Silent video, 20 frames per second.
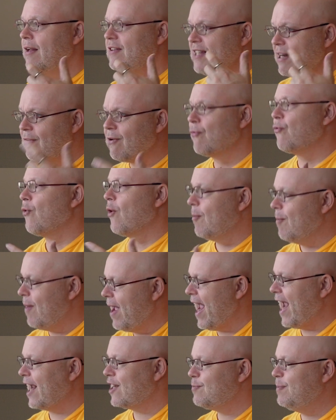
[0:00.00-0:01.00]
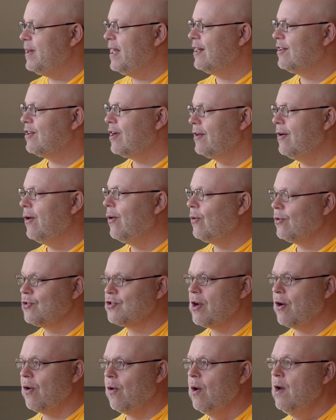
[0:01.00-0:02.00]
Terraform hacks being done
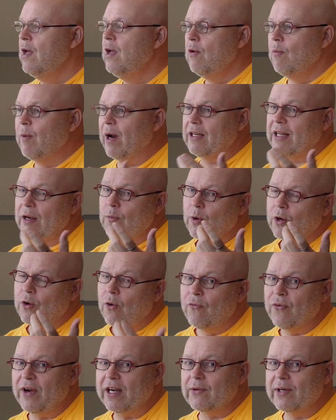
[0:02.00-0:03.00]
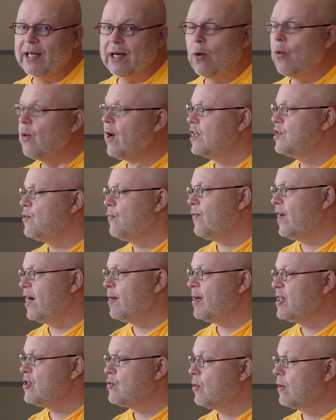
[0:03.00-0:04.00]
also, where they were configuring all kinds of
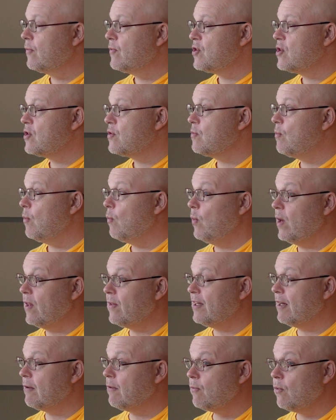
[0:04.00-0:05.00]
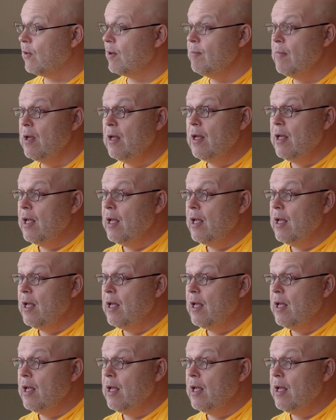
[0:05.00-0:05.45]
Firebase services with Terraform.